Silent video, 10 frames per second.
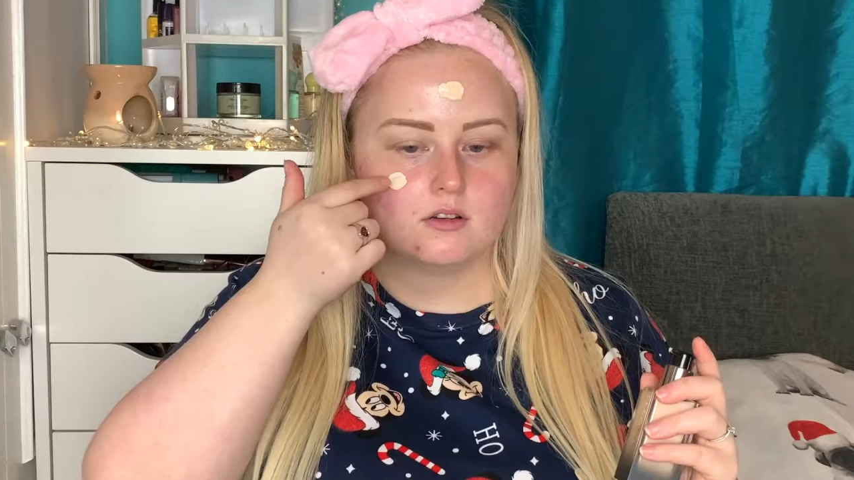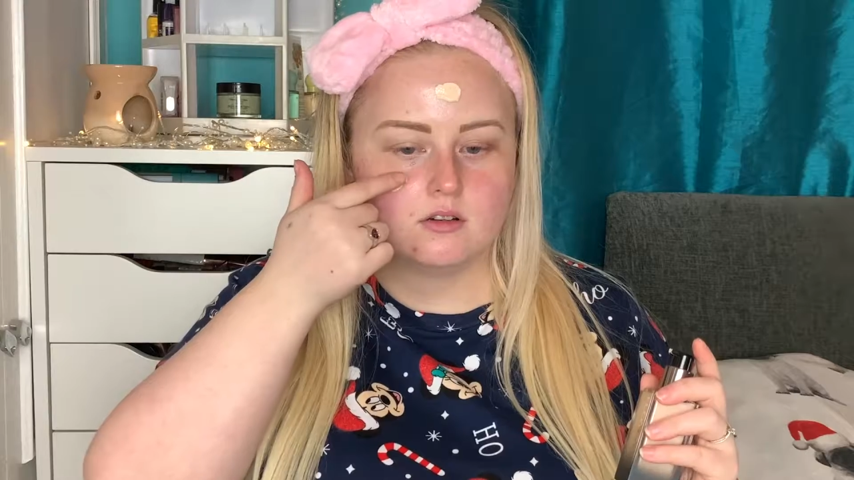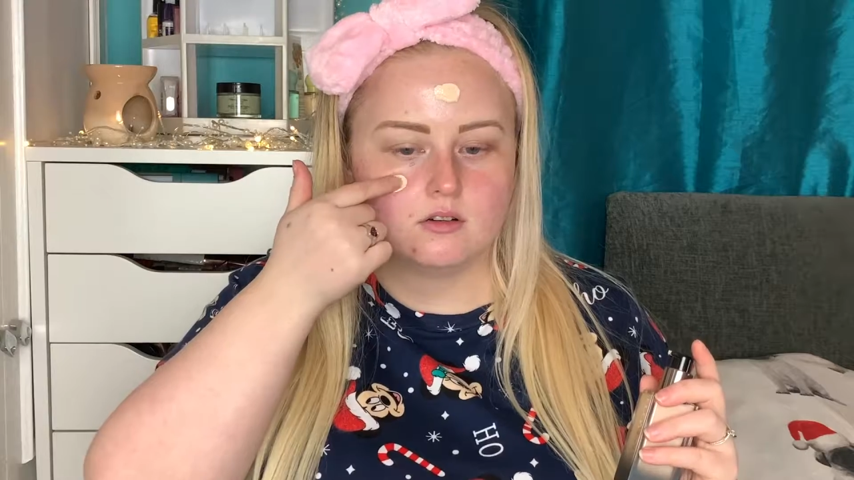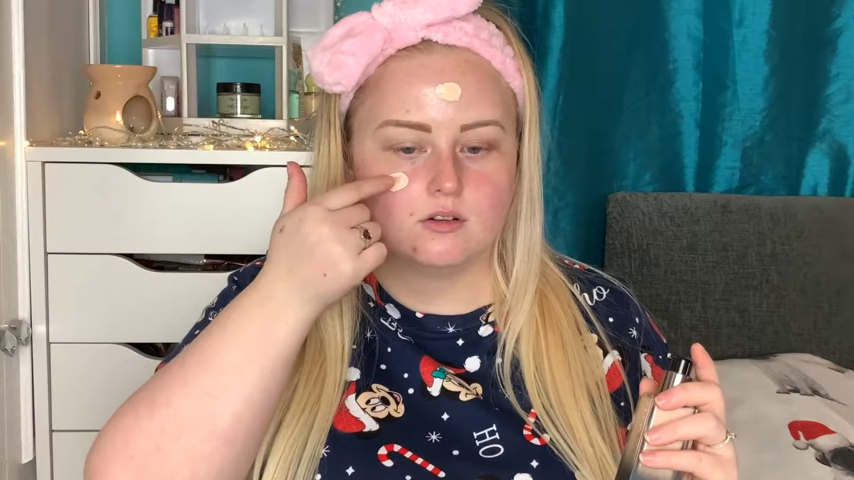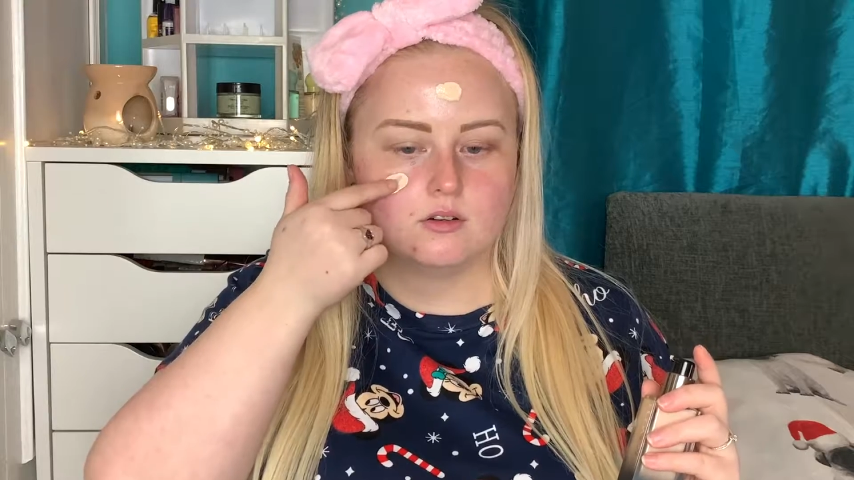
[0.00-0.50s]

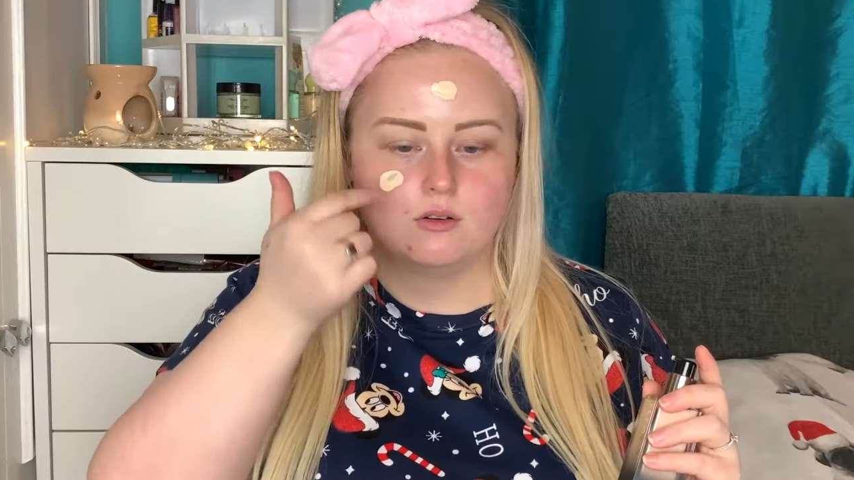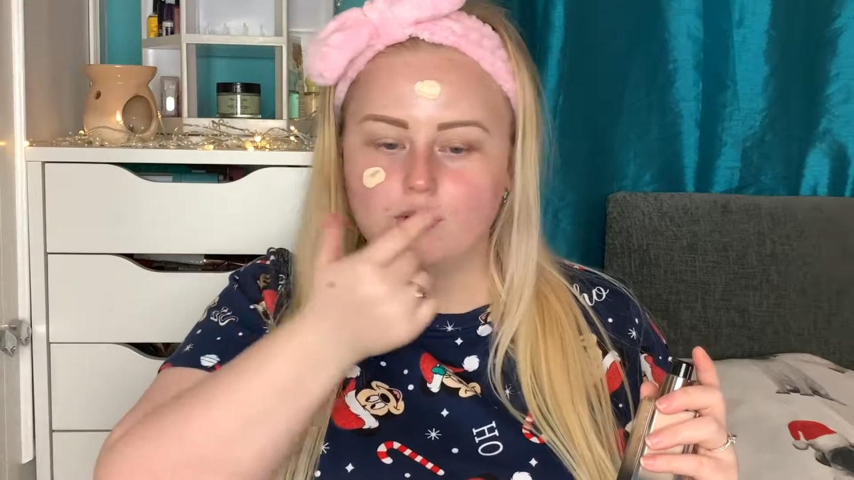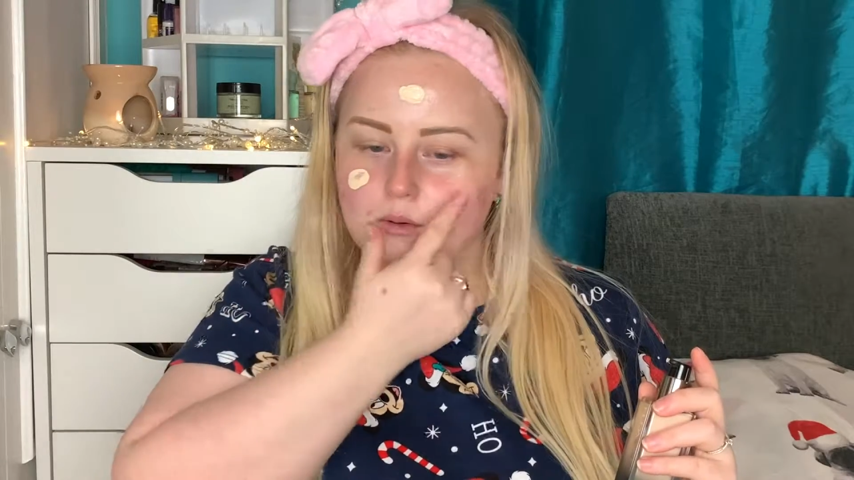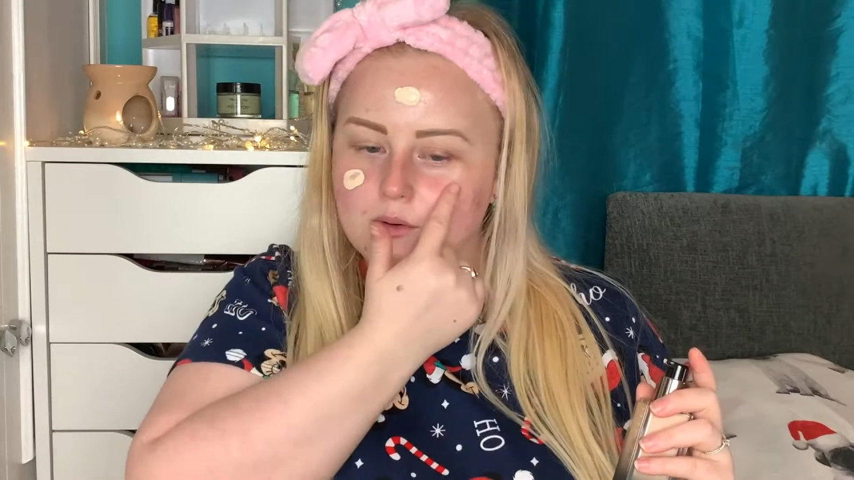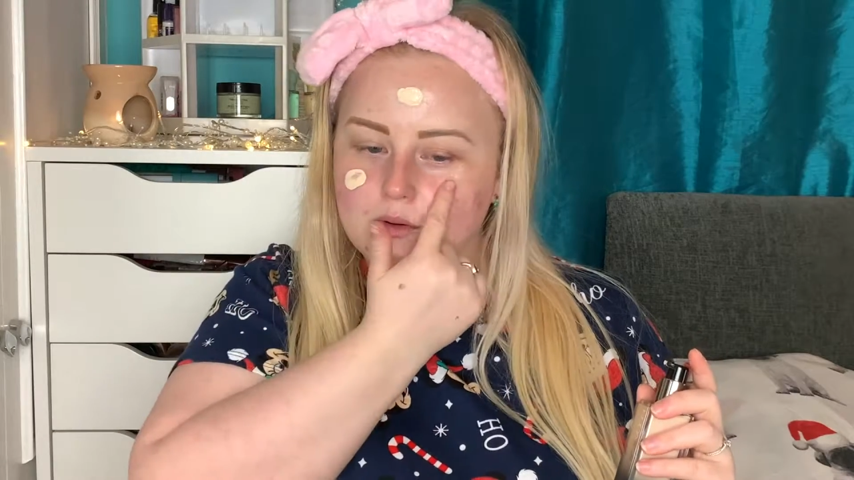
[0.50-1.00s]

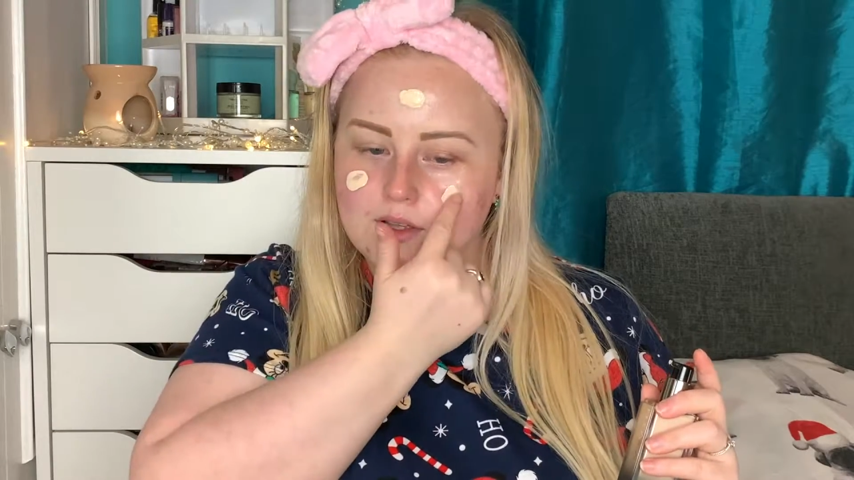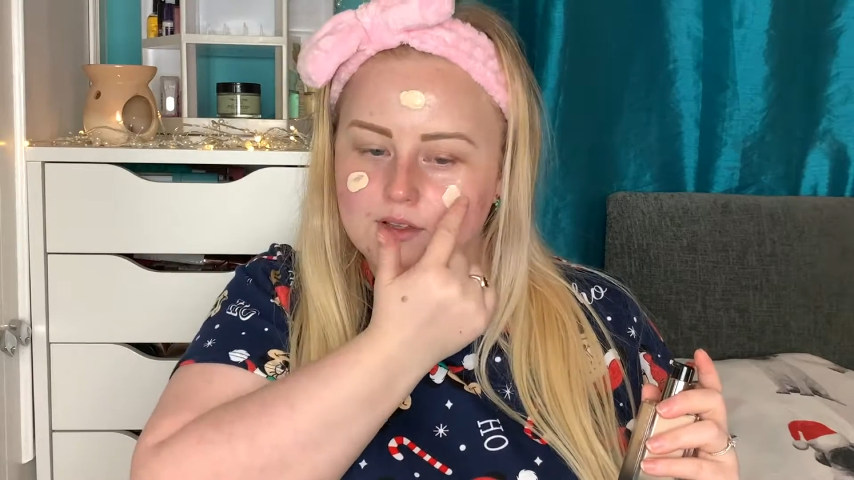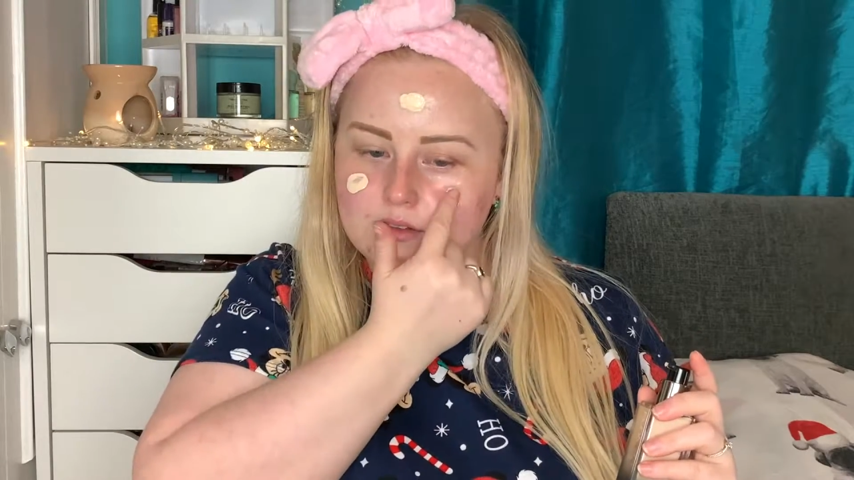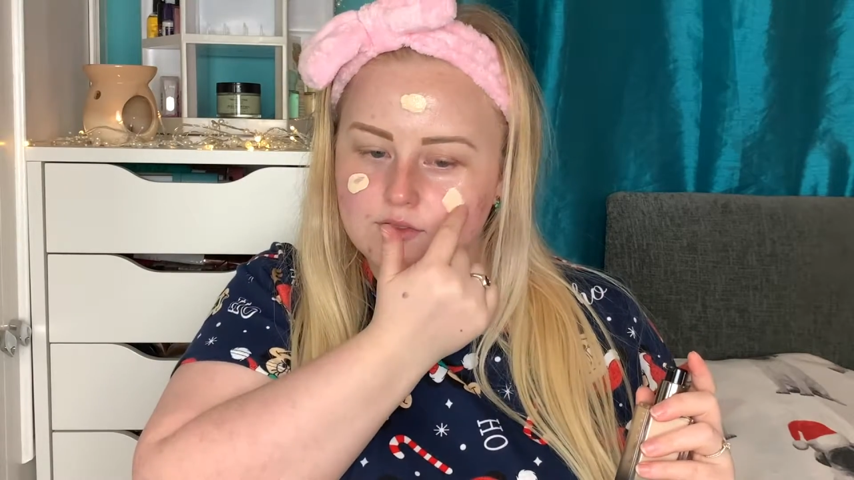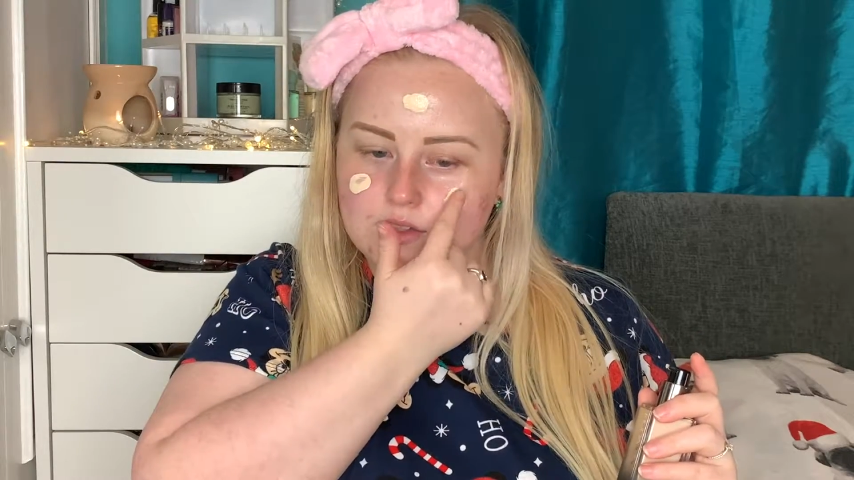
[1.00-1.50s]
Oh,
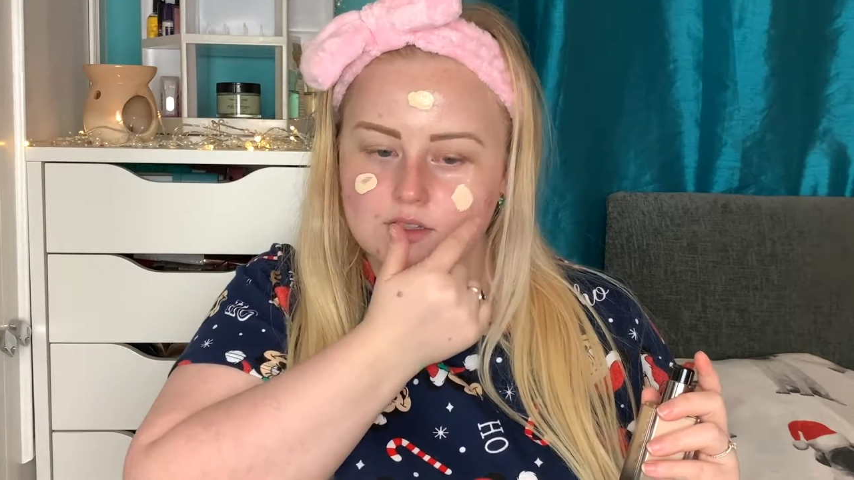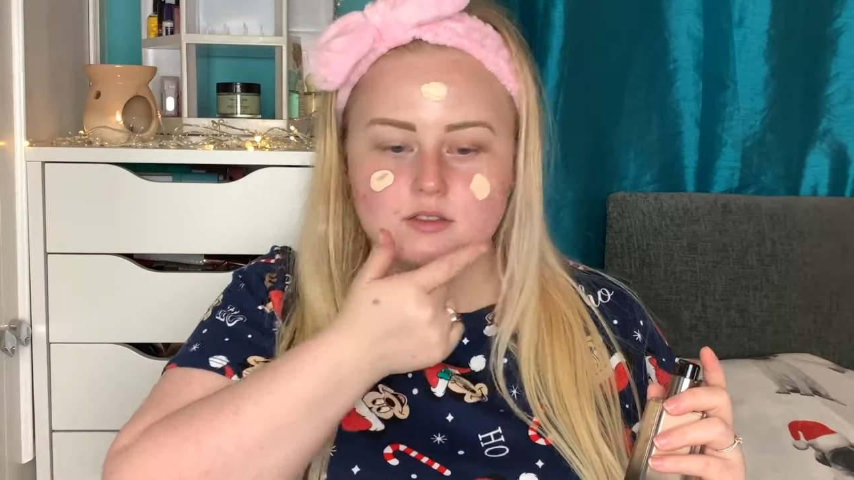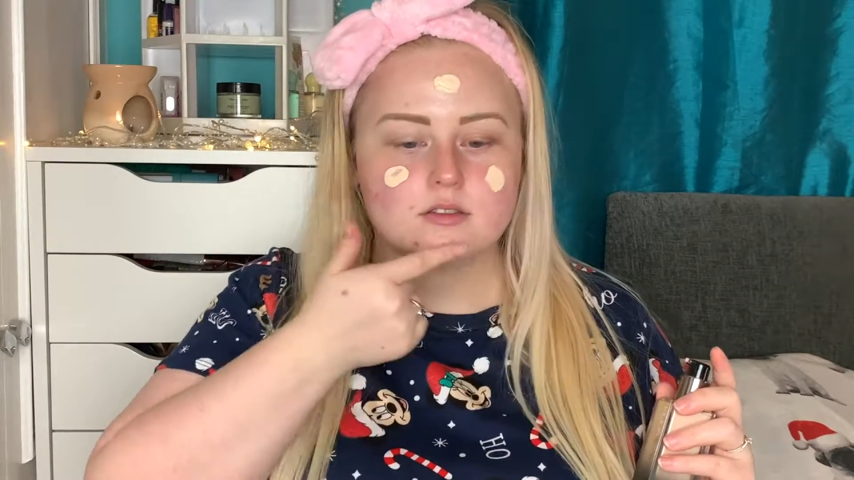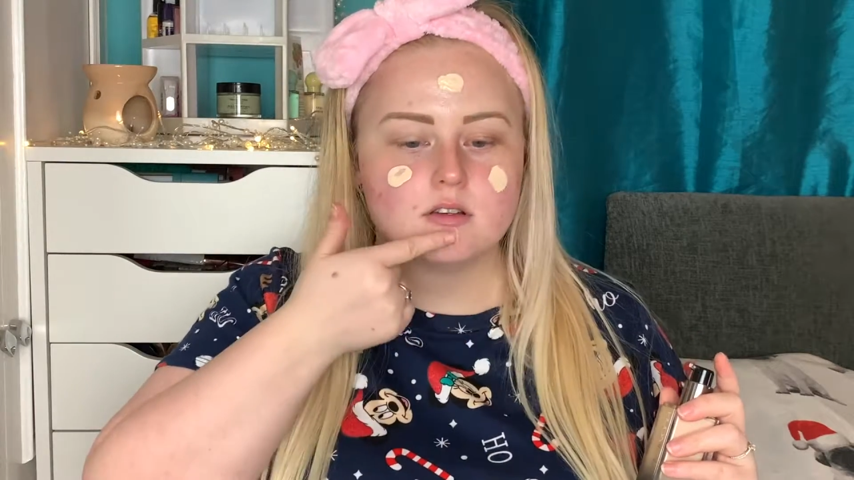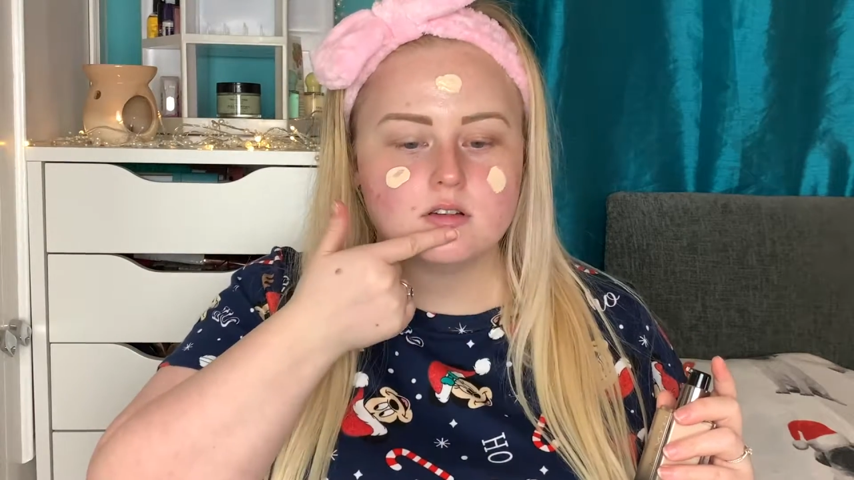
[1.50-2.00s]
it
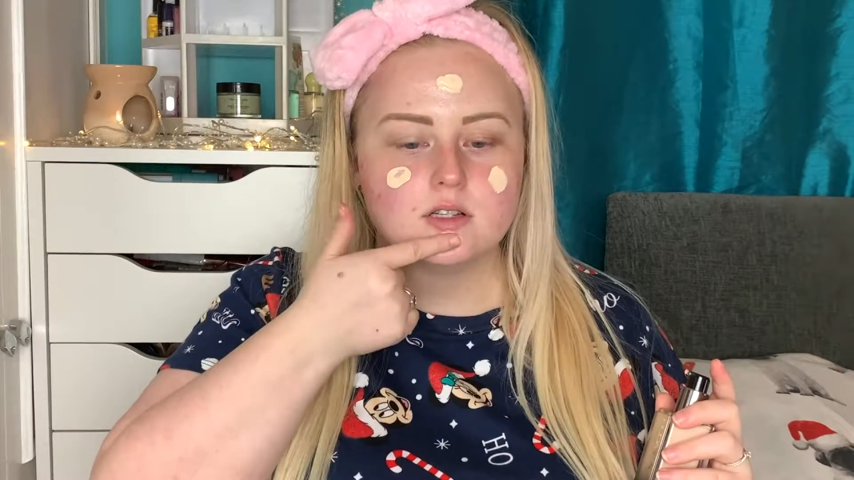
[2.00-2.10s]
feels so